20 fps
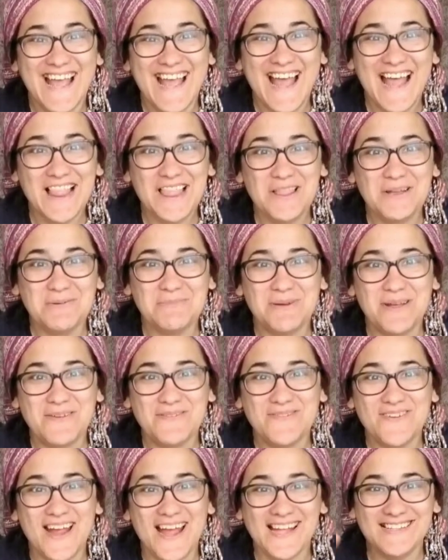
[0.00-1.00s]
Hello, my
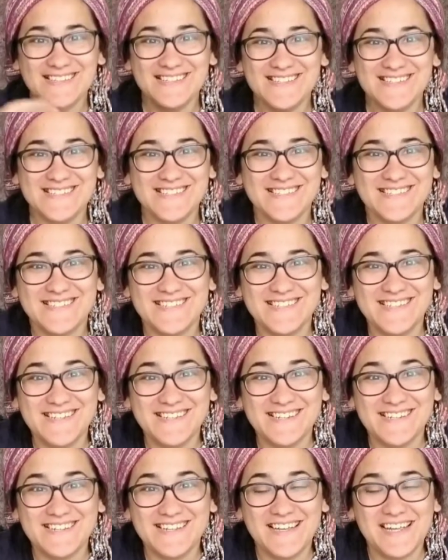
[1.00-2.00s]
friends.
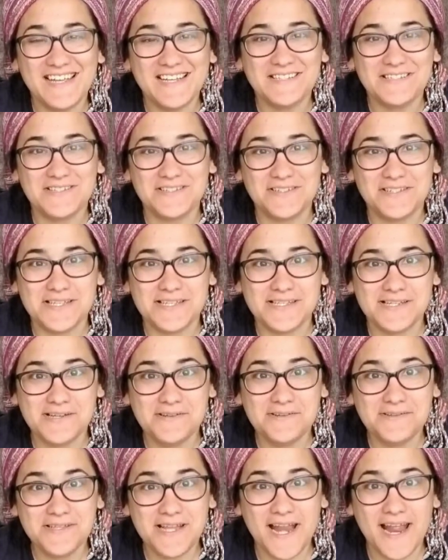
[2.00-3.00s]
It's good to see
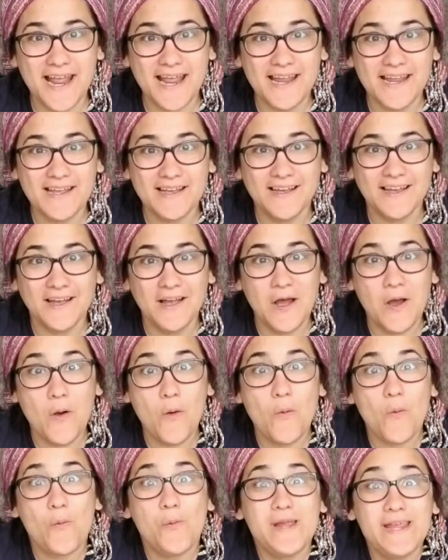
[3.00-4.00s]
you today.
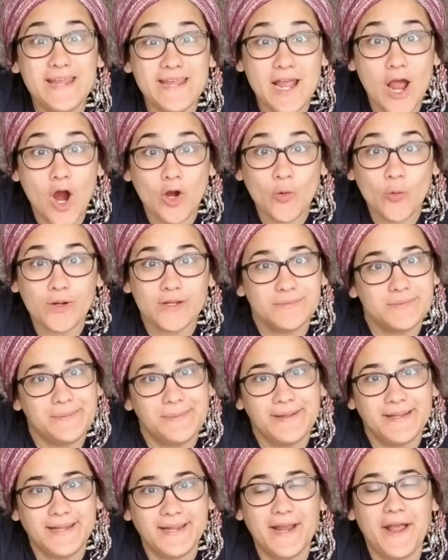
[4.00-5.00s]
We are going to be
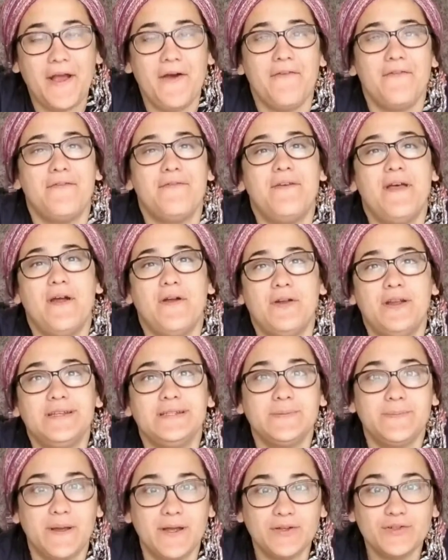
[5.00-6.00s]
making a very
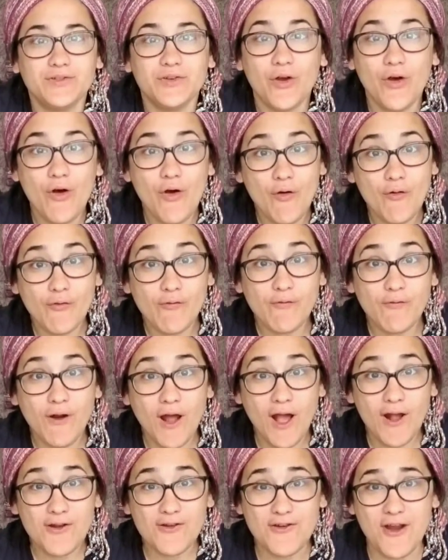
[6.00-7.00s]
special
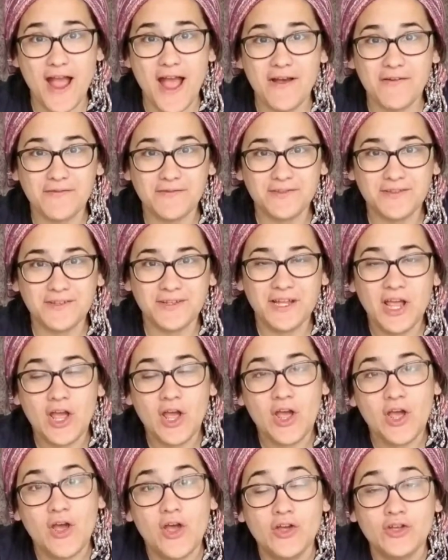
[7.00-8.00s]
frog craft.
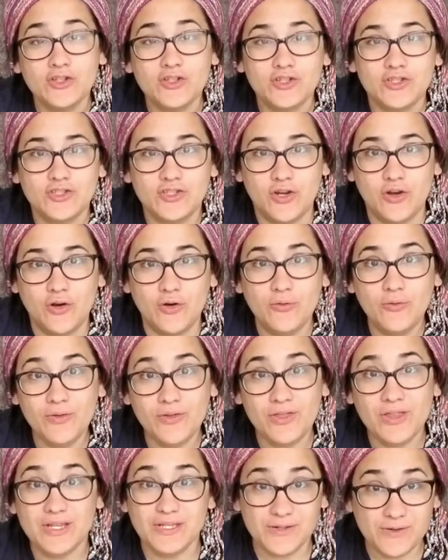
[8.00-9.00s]
So
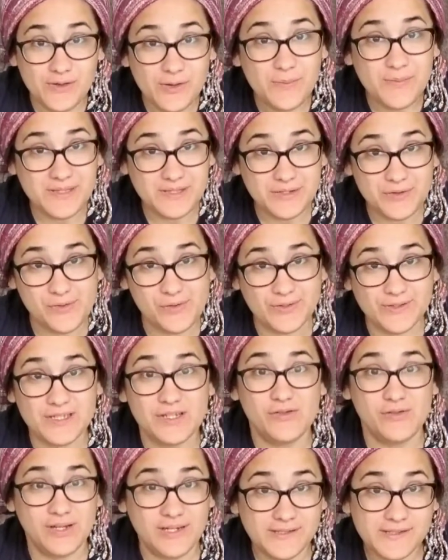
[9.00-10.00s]
these are the materials that
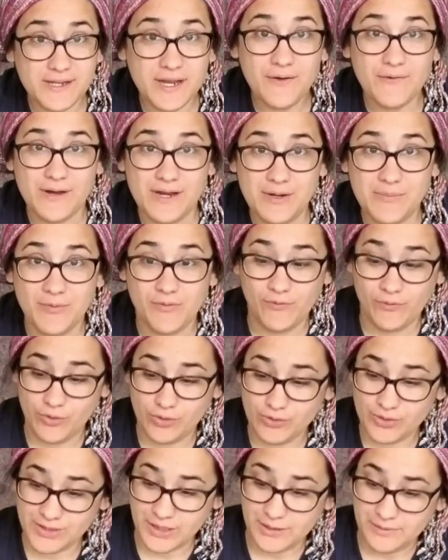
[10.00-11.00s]
you need to get ready before you
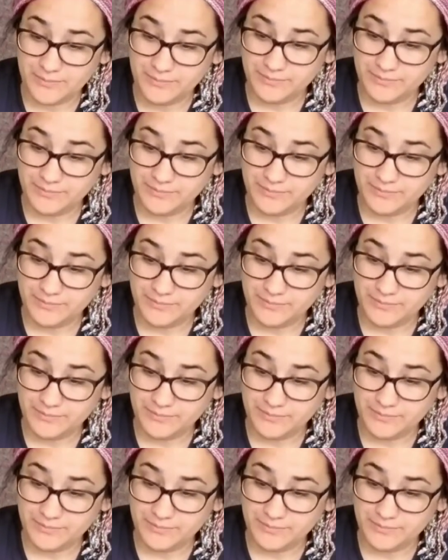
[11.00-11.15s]
start.